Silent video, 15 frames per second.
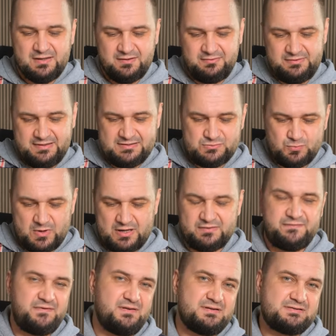This one
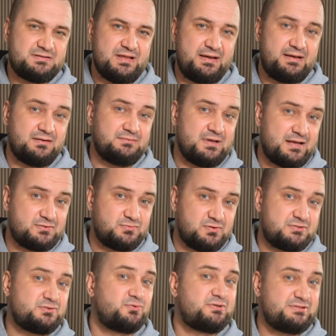feels like a
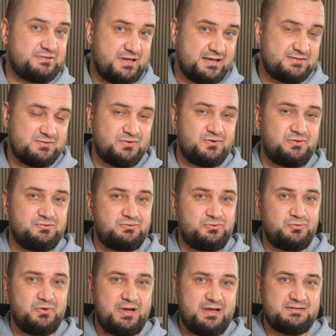natural successor
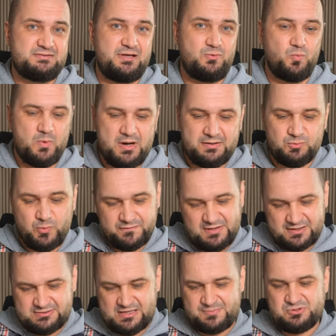to SA1 with the
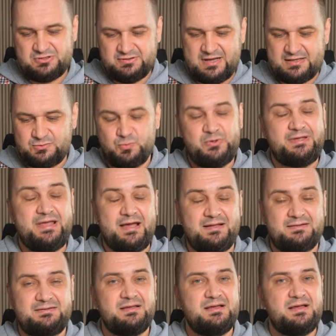exception that we
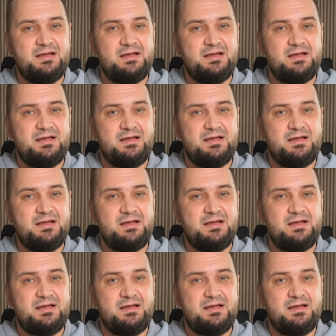get